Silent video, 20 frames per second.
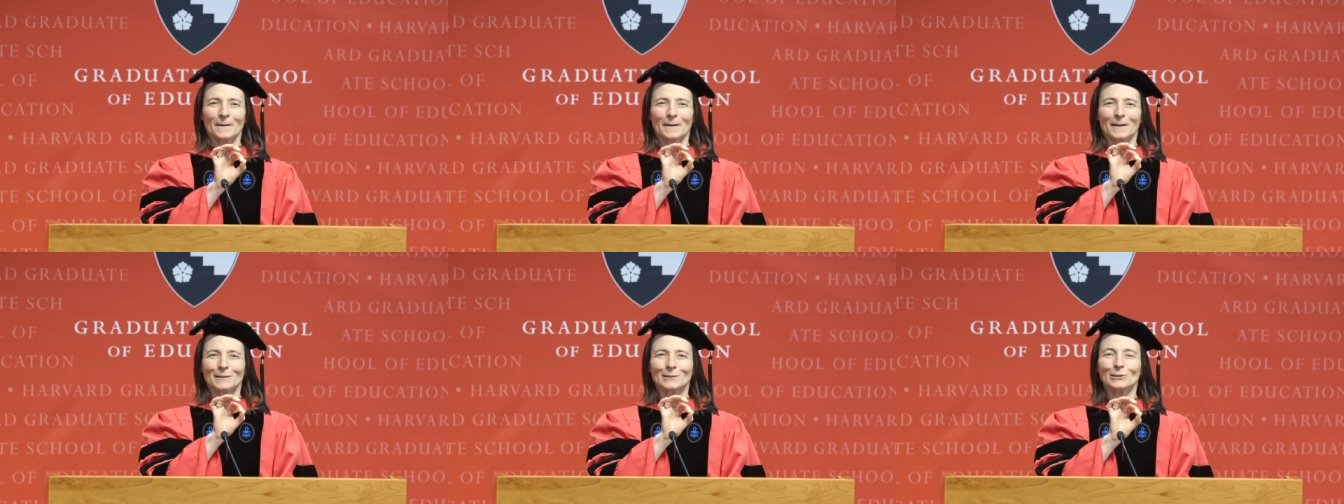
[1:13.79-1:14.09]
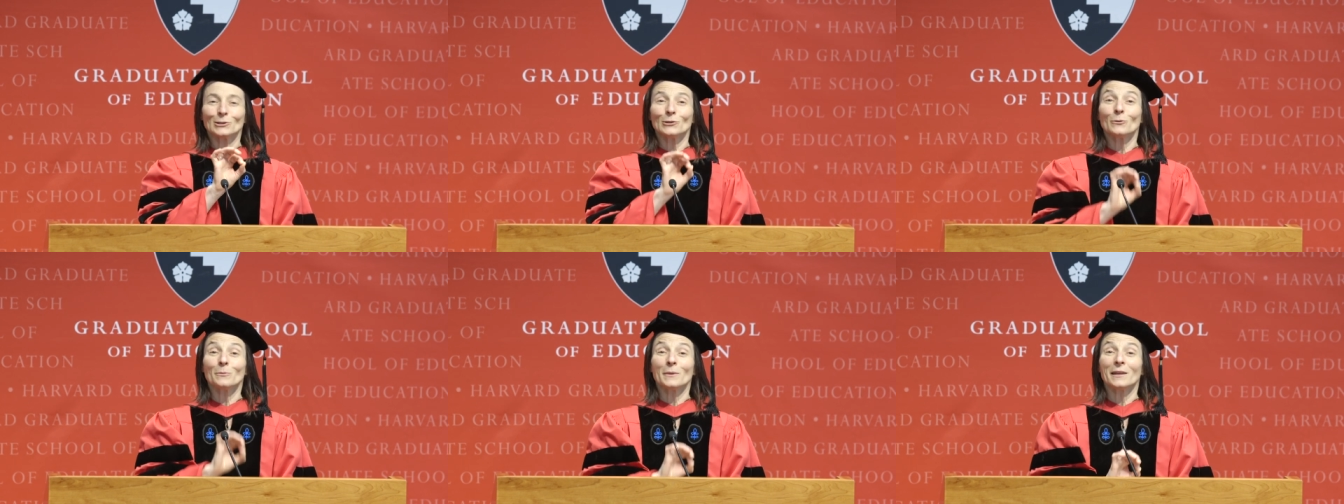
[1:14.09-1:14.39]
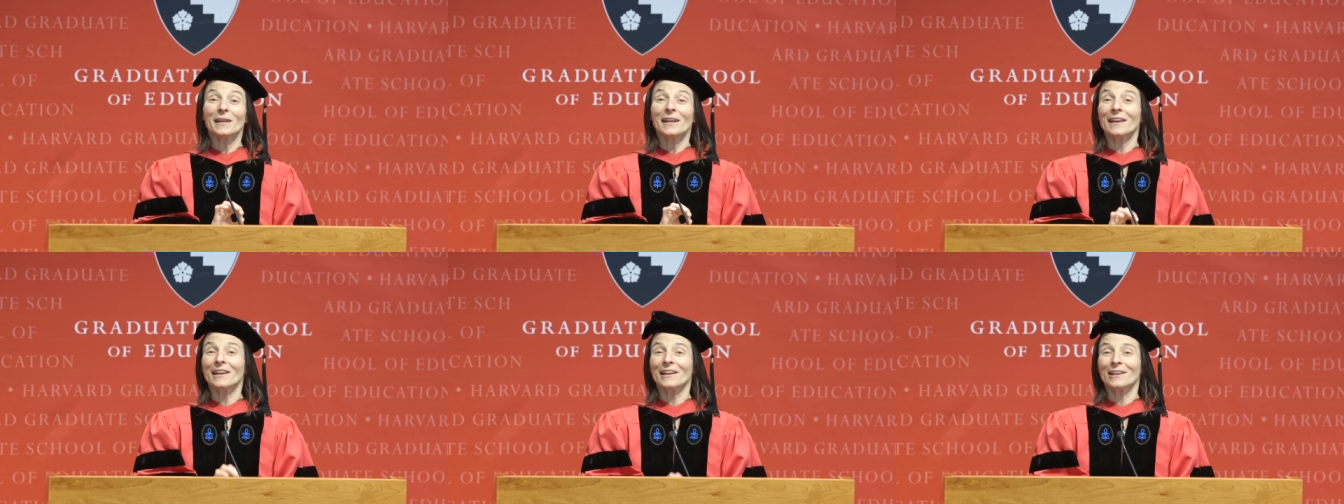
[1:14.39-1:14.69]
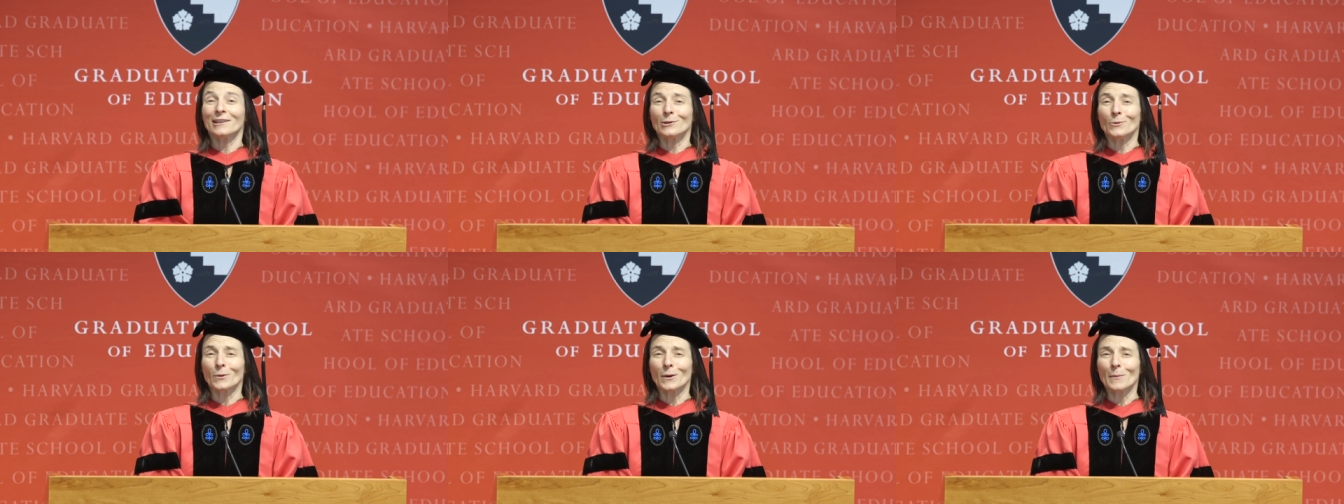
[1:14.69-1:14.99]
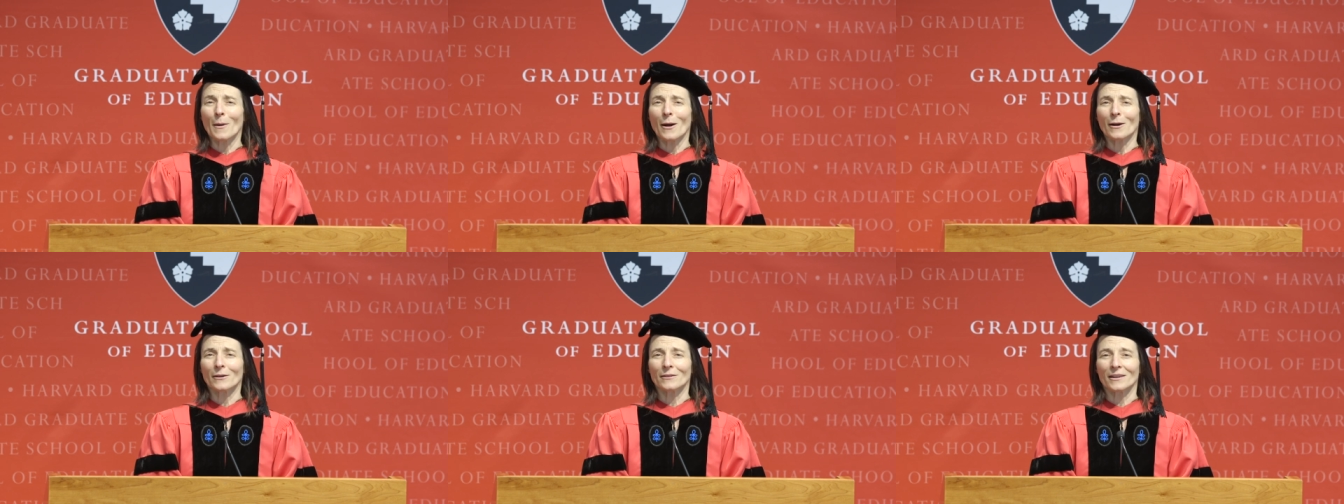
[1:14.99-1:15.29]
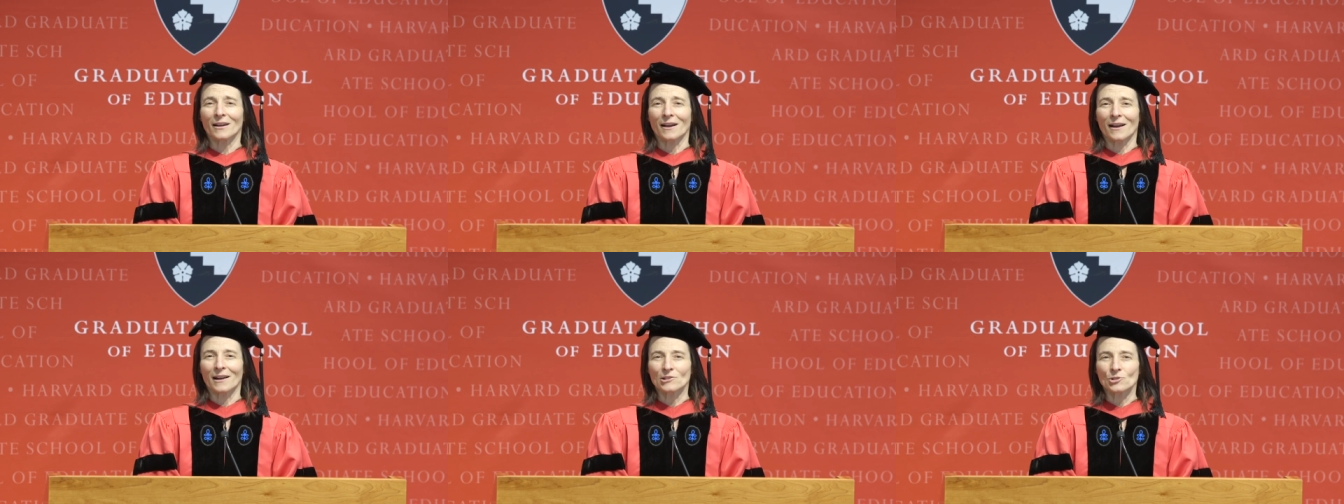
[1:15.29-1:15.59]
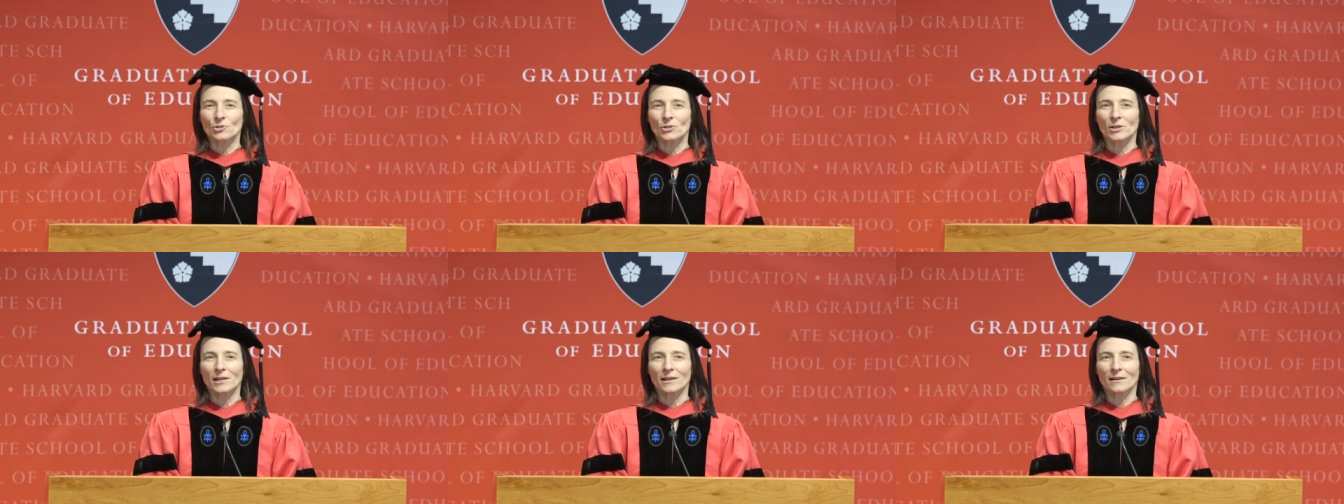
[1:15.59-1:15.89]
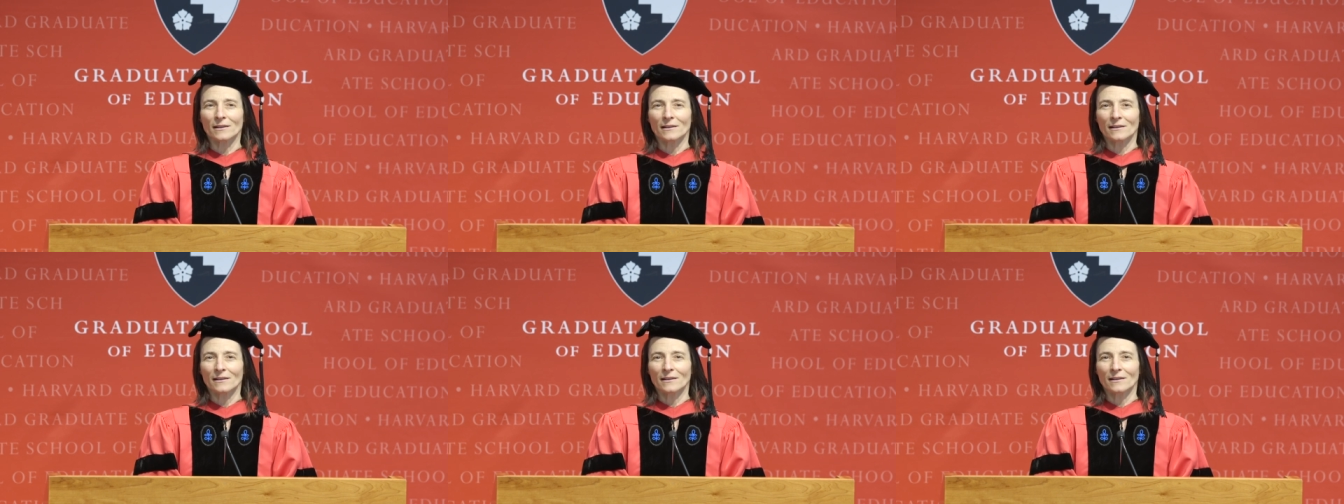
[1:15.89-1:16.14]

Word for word: illuminating your part of the country